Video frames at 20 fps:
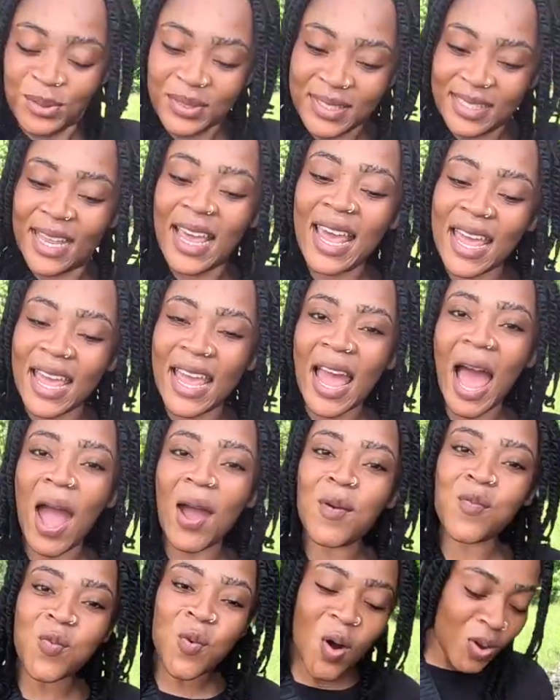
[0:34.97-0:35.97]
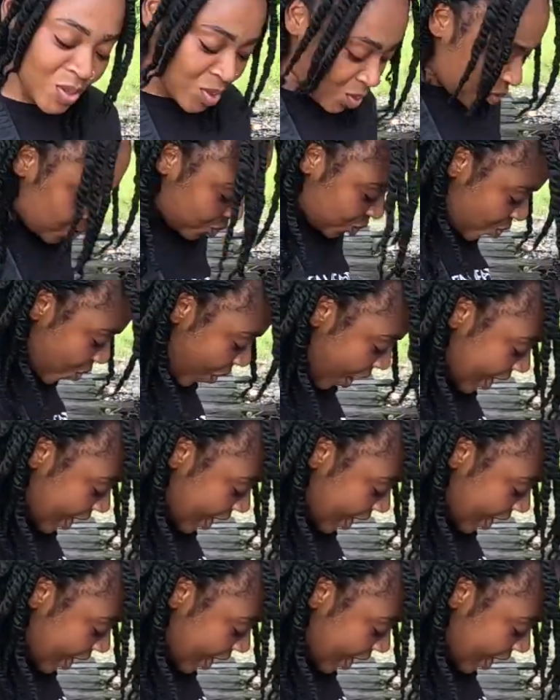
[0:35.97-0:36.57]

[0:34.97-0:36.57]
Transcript: Today I want to